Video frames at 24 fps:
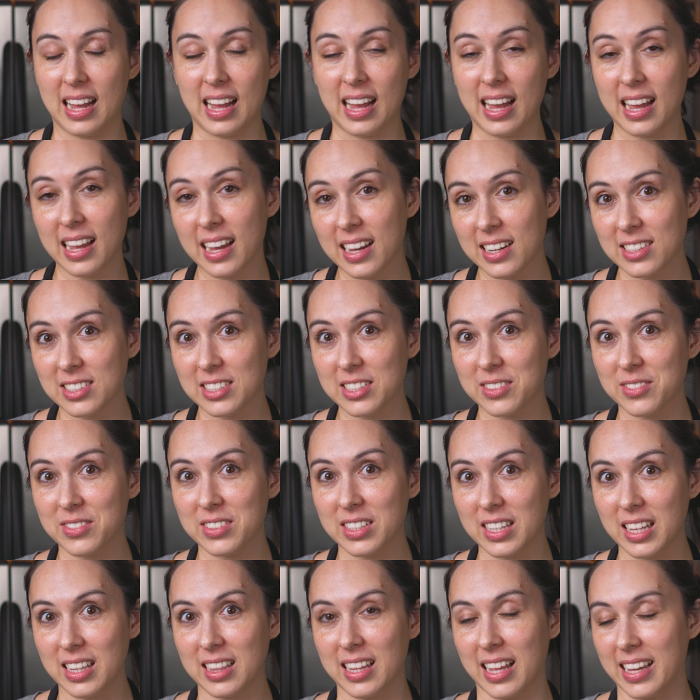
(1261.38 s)
I actually
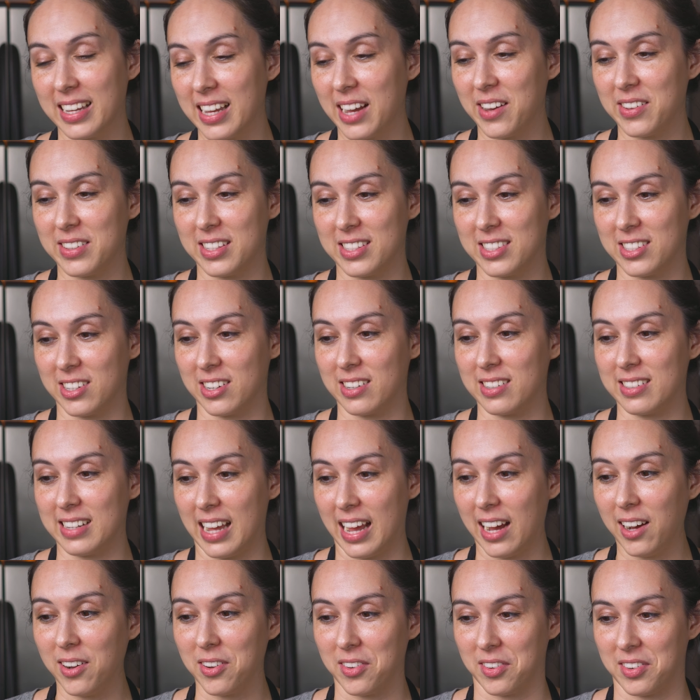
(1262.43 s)
really like how this turned
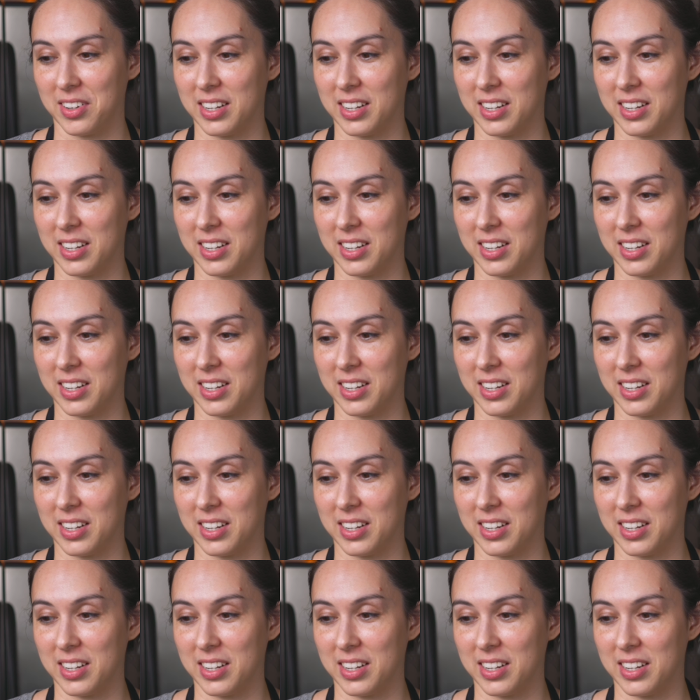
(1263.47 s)
out.